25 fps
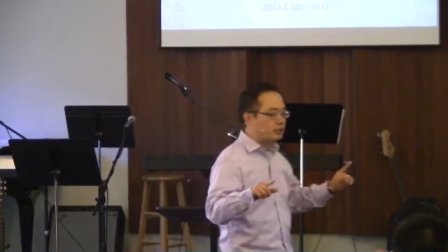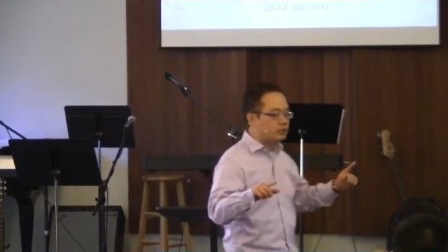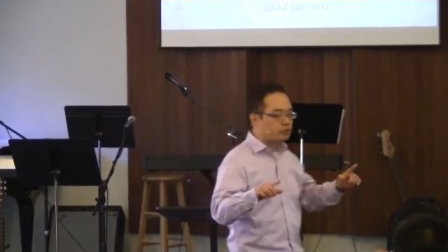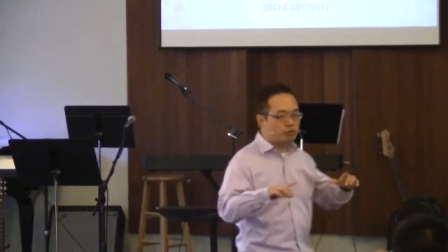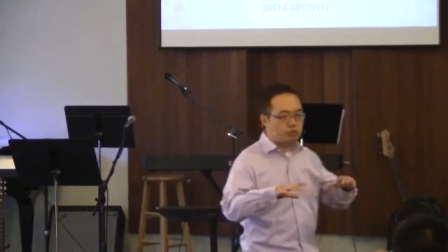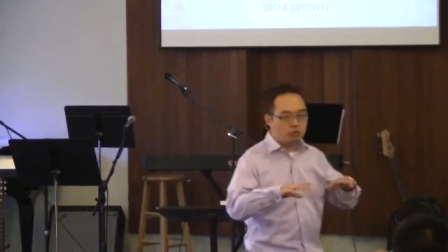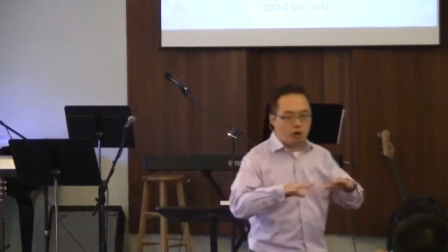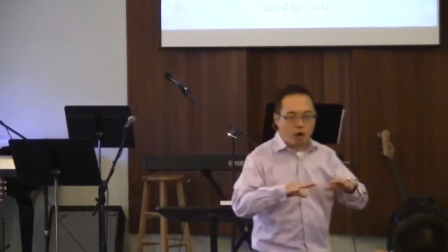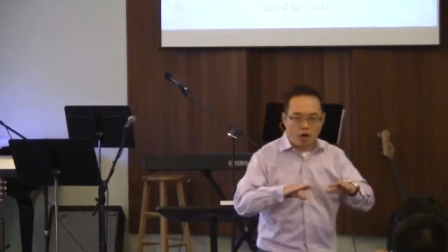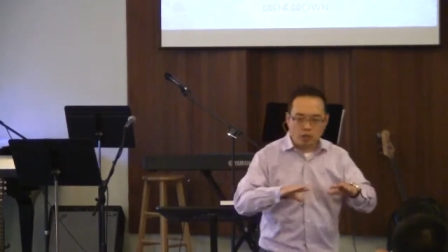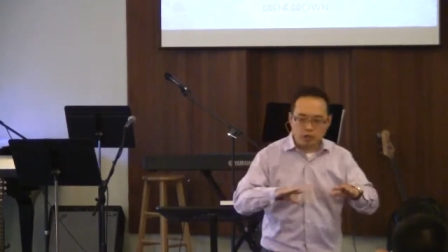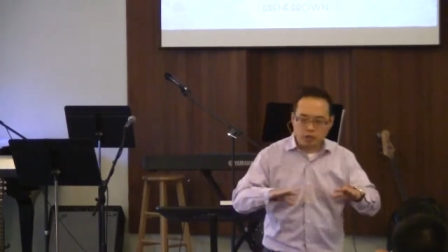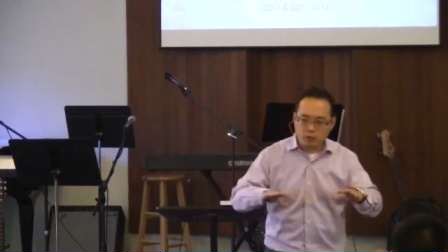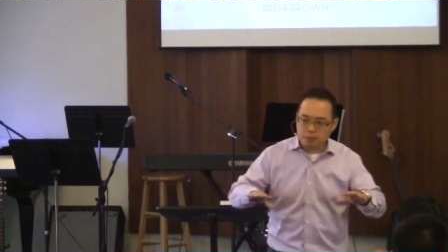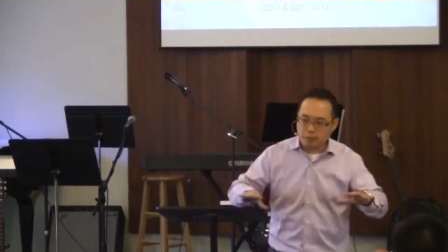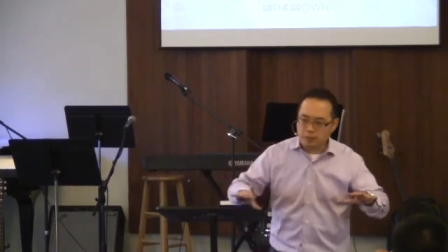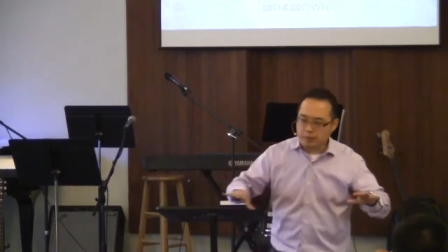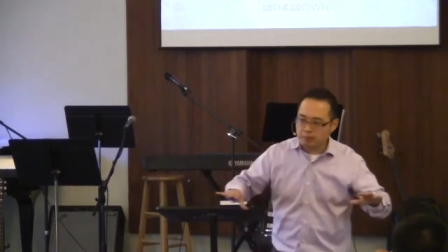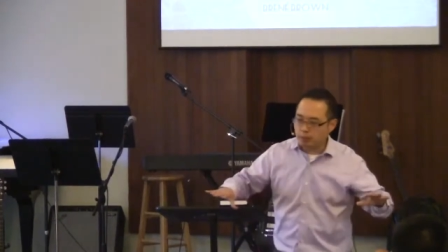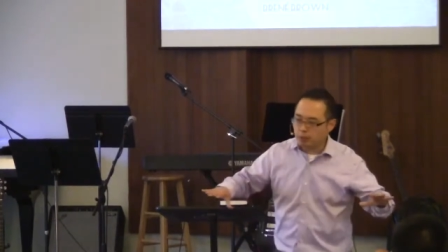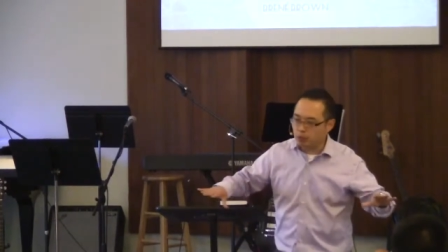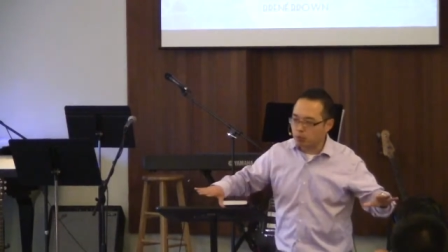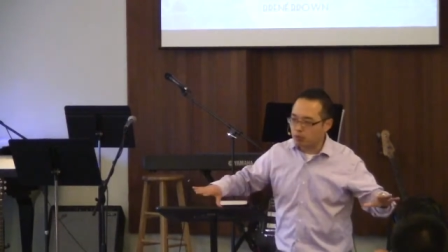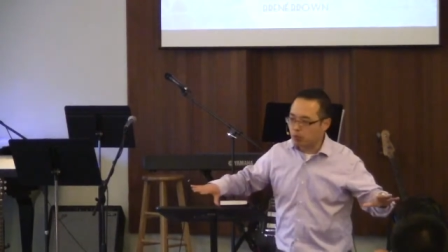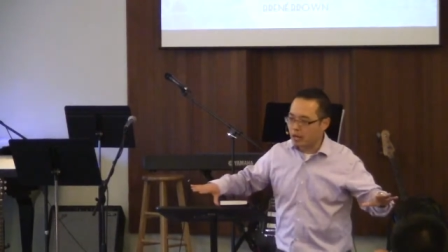to other
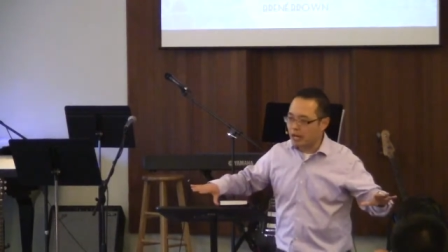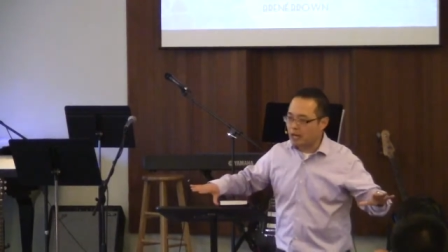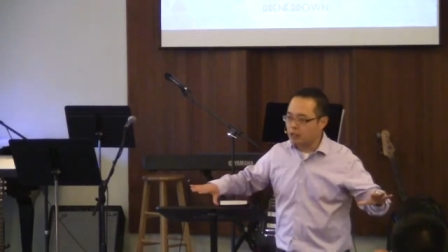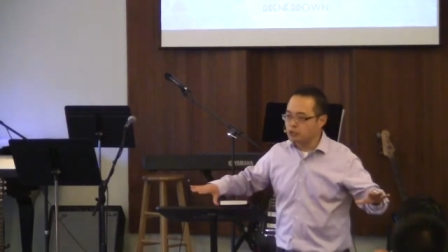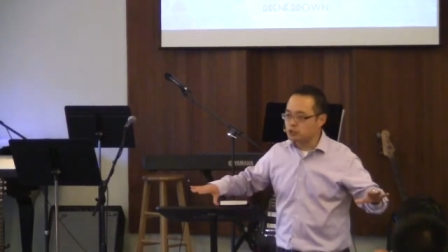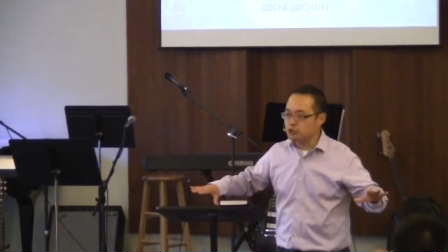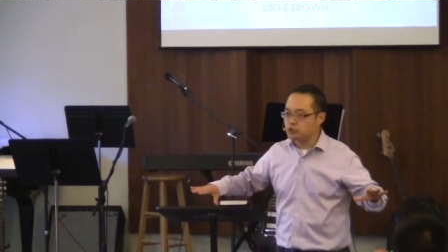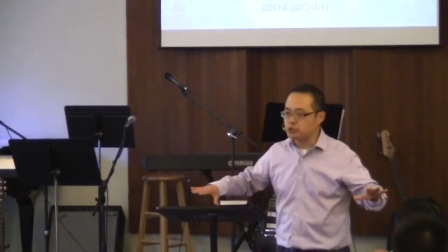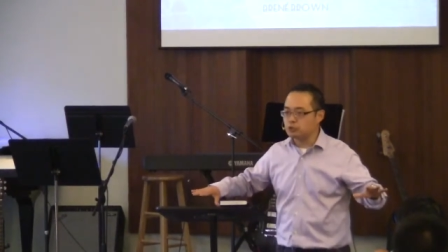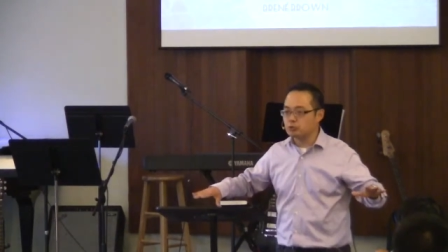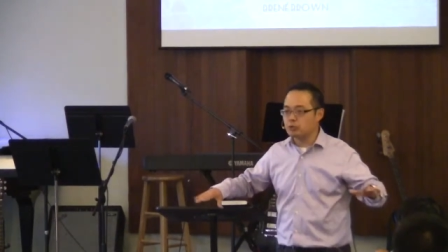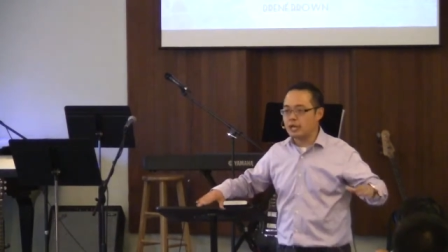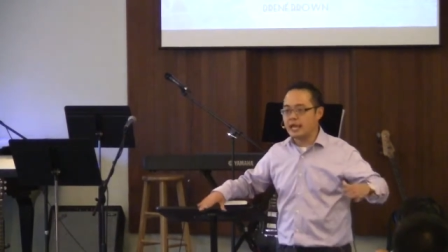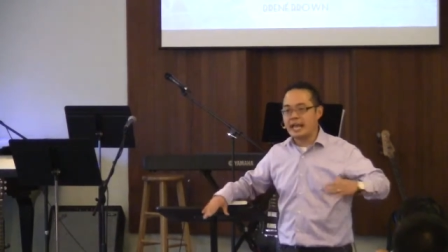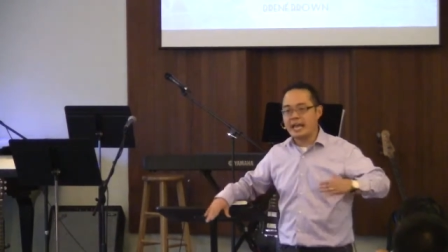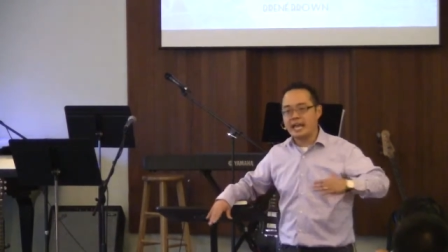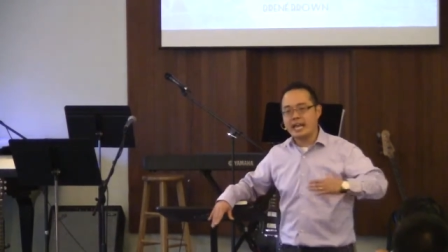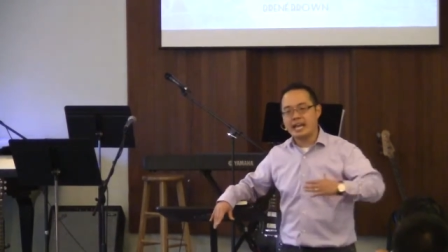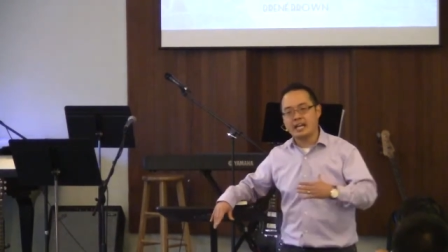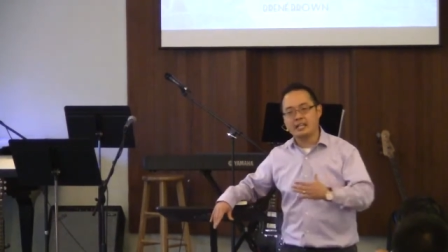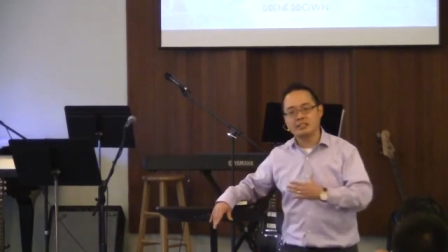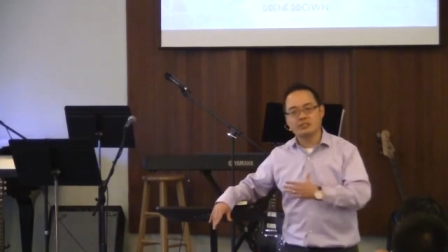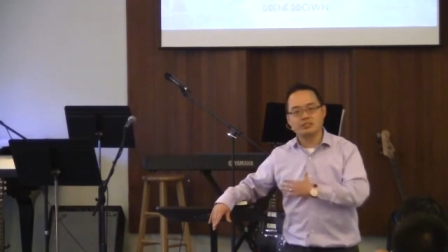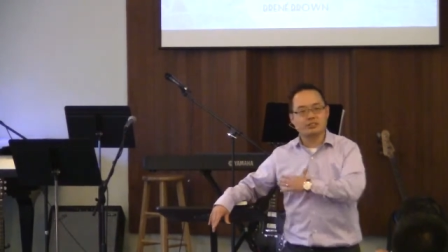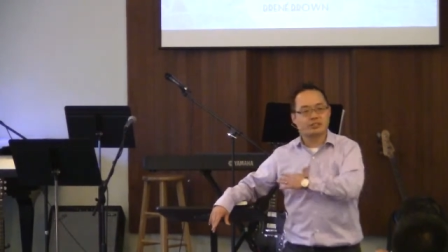people around you
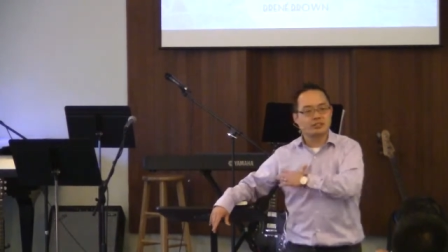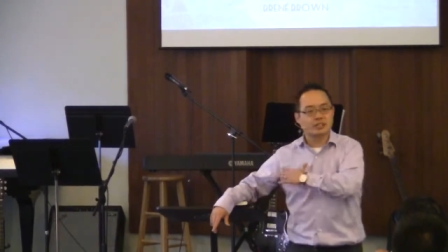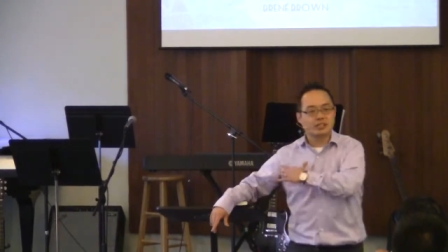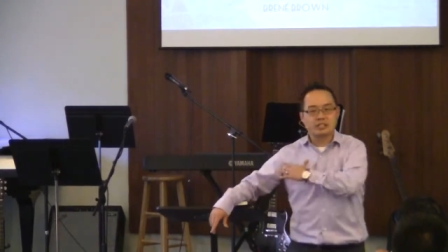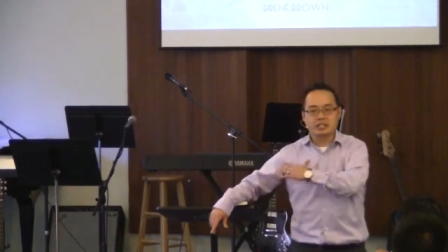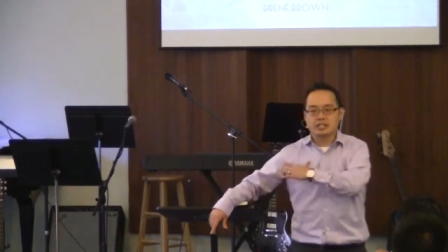and